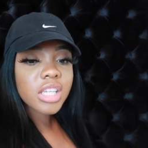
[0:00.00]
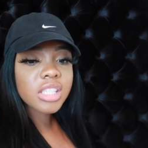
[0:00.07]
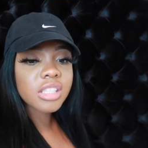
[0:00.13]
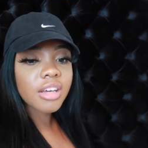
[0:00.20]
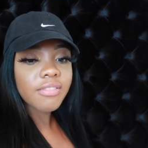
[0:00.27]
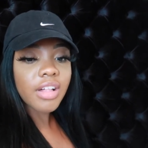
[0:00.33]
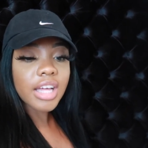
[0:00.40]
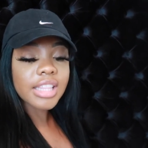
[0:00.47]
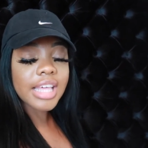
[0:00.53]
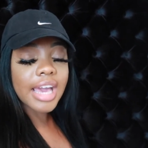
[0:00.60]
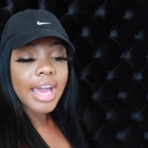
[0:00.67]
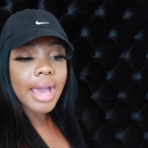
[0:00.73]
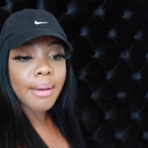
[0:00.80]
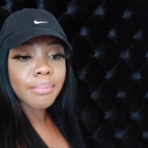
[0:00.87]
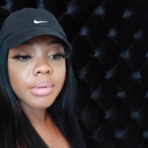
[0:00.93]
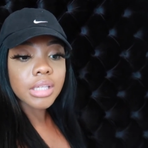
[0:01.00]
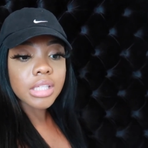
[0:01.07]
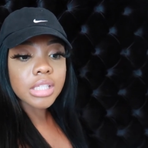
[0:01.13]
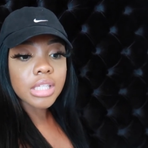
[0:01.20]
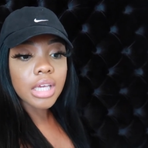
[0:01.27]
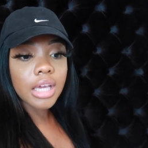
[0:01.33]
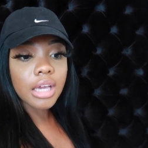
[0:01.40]
stuff like that
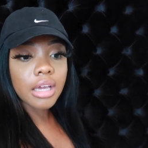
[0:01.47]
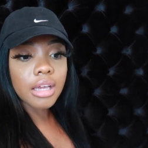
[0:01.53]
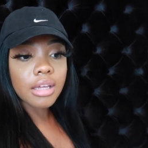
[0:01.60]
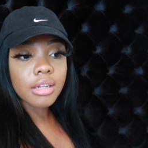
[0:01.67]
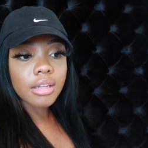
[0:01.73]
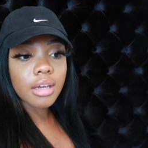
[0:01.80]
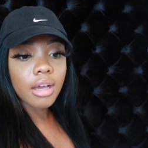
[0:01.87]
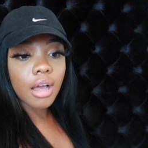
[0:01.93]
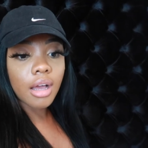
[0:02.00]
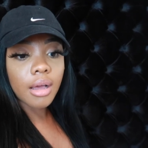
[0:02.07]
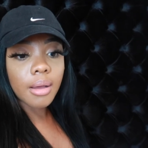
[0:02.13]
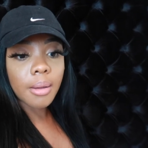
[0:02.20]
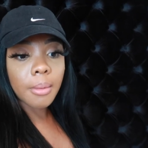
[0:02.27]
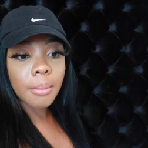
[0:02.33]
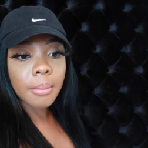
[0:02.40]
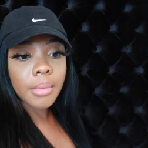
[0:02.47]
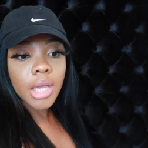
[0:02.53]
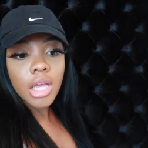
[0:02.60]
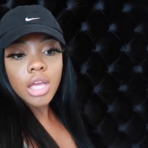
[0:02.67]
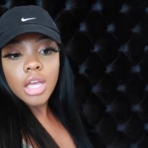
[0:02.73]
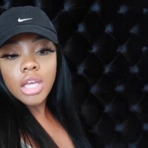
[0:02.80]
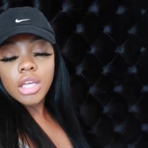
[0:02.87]
happens, and um,
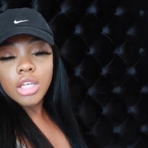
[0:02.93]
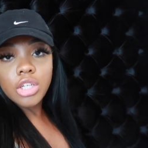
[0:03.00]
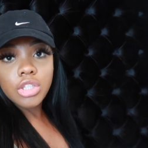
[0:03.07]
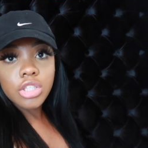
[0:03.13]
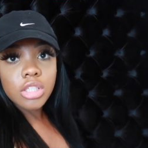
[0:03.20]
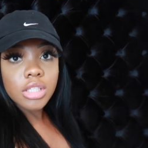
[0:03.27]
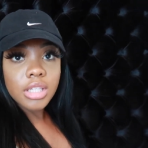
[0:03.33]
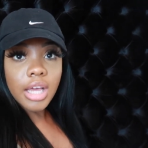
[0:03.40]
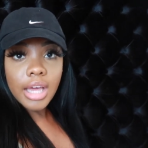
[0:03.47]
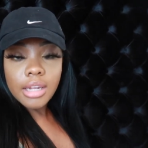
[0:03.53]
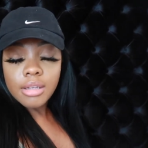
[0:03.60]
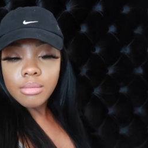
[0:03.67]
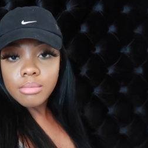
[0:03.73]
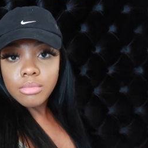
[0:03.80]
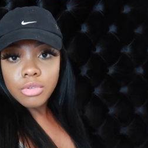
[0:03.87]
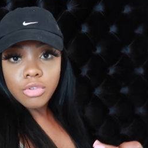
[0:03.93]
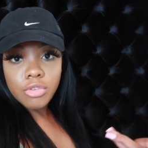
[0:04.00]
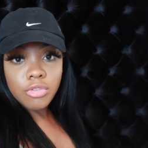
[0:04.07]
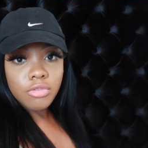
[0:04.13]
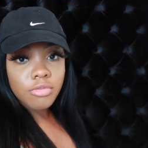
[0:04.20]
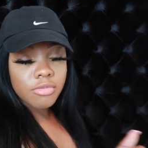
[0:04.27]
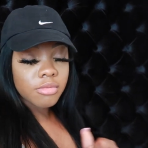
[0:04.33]
you just gotta
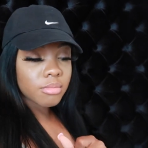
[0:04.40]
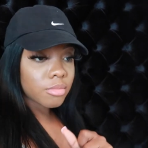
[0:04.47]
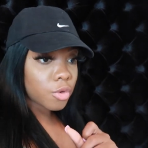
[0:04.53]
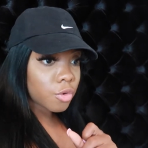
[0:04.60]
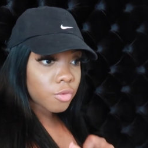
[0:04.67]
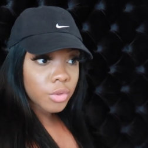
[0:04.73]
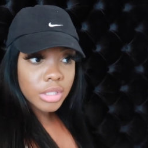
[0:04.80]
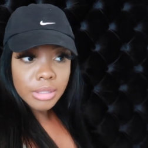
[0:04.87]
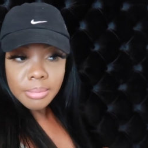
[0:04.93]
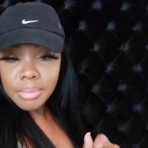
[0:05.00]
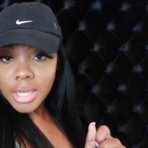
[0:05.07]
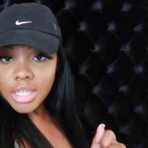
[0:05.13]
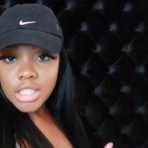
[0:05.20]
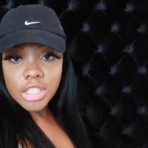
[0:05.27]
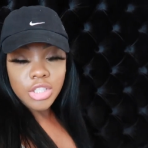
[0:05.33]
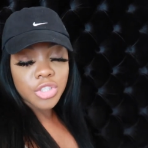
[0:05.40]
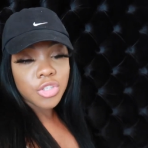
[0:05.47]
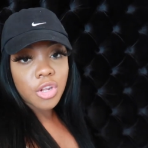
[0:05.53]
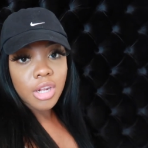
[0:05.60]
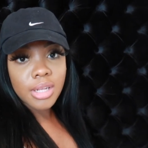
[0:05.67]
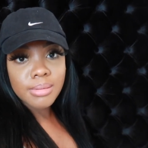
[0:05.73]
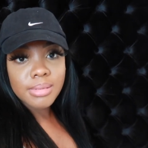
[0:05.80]
move move with the punches you
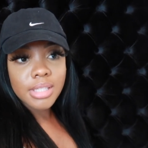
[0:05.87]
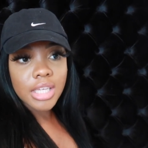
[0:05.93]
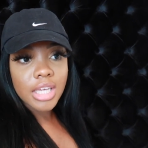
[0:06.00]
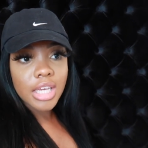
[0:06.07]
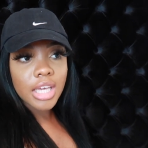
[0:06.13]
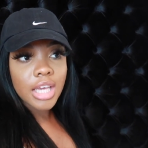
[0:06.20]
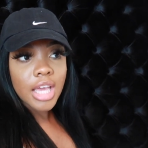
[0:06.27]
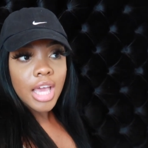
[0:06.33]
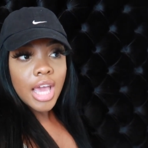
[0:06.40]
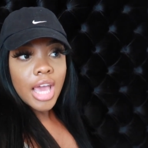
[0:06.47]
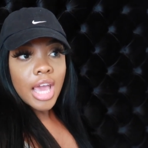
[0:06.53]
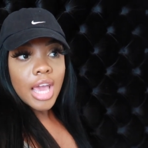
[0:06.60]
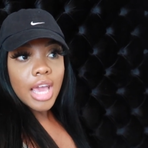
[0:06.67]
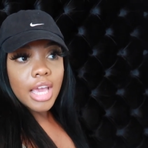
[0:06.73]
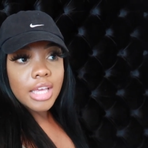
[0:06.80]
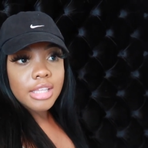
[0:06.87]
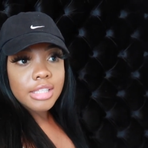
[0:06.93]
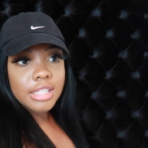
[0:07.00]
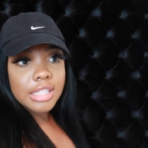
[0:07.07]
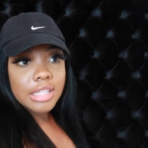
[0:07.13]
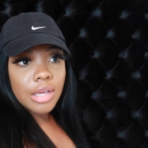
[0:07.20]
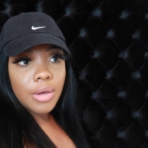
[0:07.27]
know what i'm saying
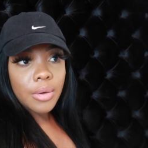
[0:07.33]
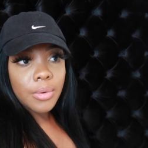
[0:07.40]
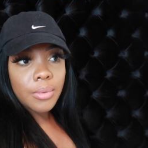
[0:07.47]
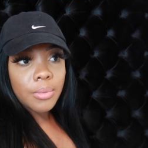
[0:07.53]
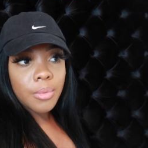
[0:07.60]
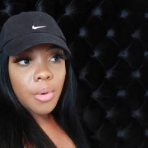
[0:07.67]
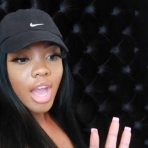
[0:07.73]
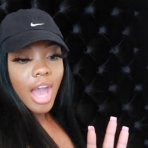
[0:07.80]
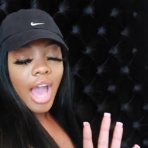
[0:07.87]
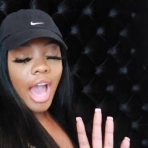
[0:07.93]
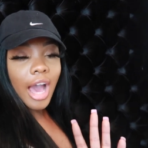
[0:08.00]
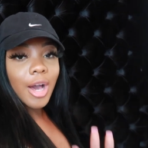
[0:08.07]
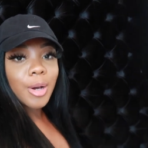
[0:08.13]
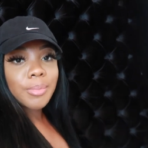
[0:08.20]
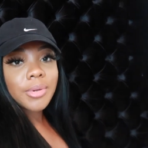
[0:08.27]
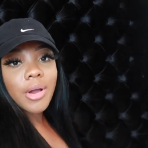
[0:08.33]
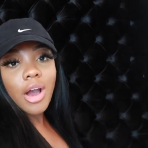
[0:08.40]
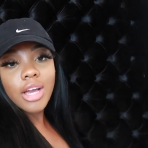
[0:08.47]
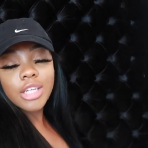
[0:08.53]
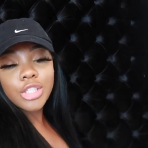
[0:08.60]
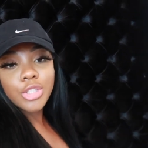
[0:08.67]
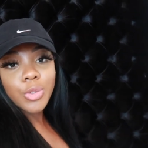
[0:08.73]
and so i hope you
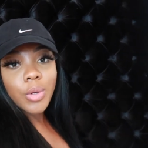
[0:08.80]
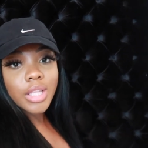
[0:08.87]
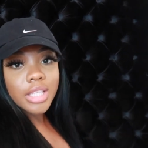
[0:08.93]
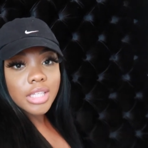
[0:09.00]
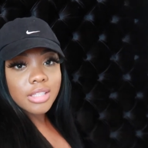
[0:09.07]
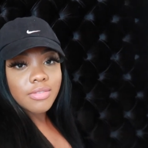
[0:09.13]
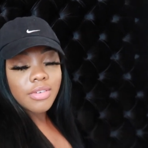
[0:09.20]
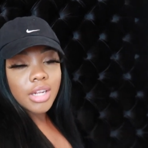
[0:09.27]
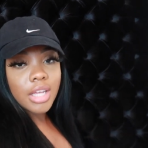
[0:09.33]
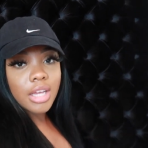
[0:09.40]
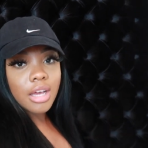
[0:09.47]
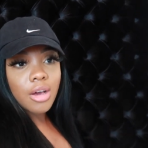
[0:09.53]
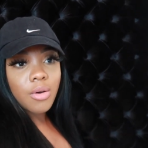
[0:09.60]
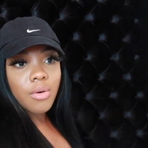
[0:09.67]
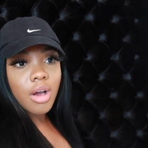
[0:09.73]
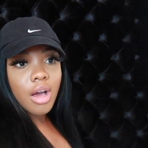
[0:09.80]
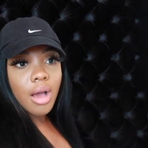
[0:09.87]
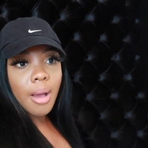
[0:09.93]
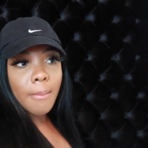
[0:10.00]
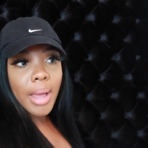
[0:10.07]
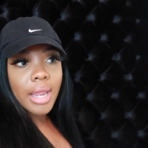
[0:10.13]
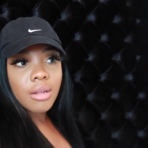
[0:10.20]
all enjoyed this video
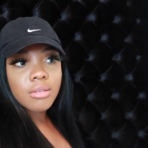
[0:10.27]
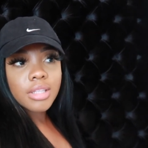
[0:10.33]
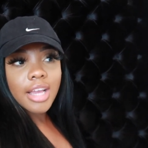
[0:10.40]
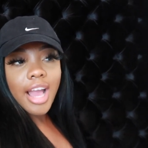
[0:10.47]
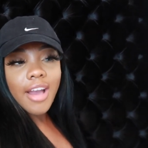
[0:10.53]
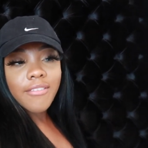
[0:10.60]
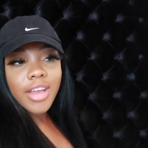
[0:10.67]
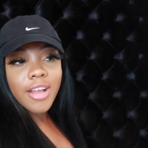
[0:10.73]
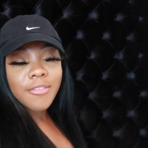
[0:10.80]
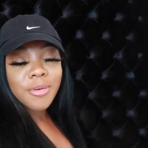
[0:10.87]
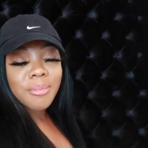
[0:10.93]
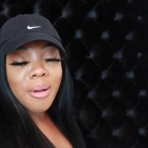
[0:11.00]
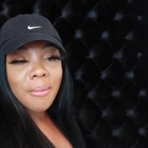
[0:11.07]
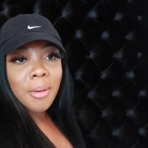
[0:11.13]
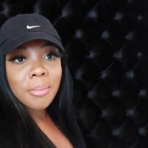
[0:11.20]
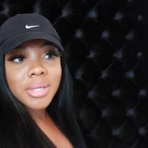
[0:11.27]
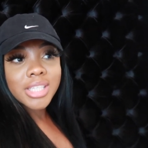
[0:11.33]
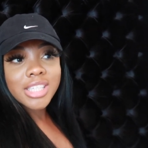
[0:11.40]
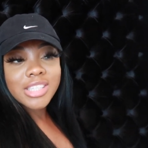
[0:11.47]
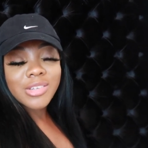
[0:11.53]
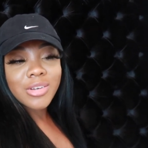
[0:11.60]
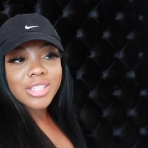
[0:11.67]
um, i don't think i've ever brought my
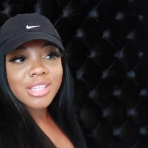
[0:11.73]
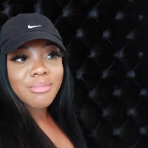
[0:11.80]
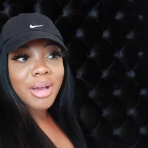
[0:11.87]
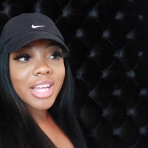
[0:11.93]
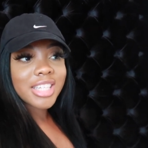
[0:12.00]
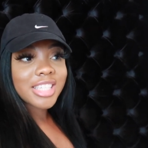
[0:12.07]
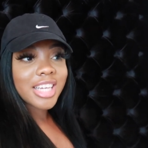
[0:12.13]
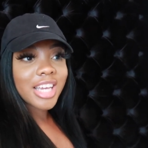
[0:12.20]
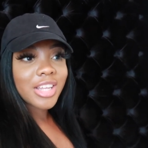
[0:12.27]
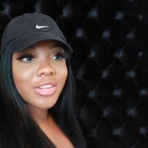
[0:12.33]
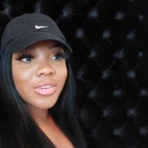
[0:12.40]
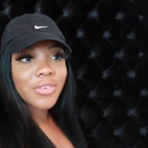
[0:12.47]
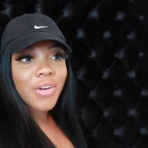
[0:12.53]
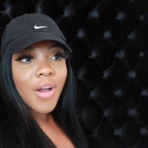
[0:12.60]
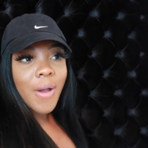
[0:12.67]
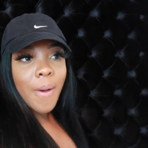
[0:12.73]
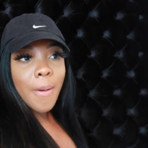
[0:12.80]
business onto my channel